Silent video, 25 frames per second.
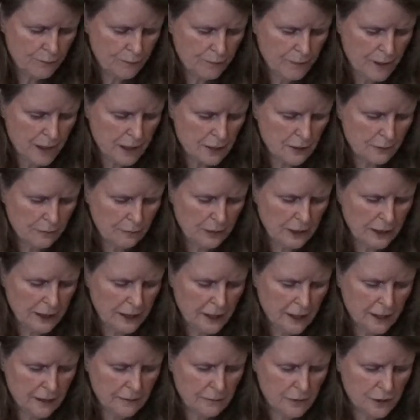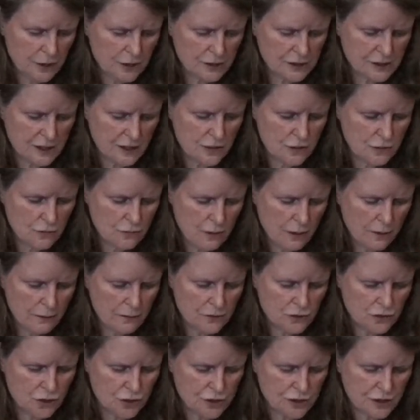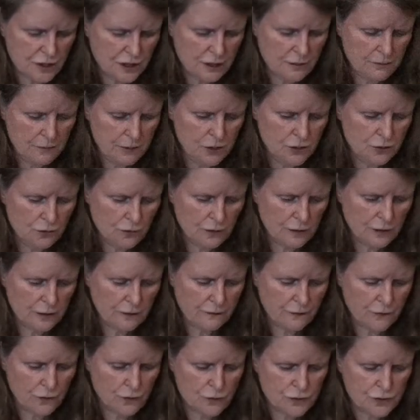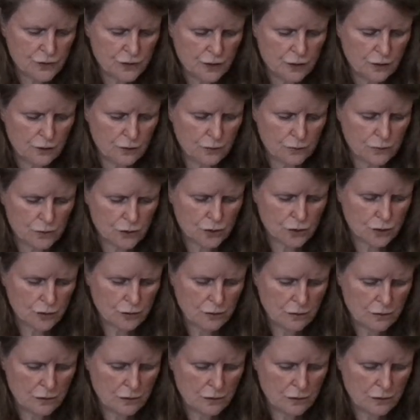make a plan because I knew I was just going to be doing the first coat.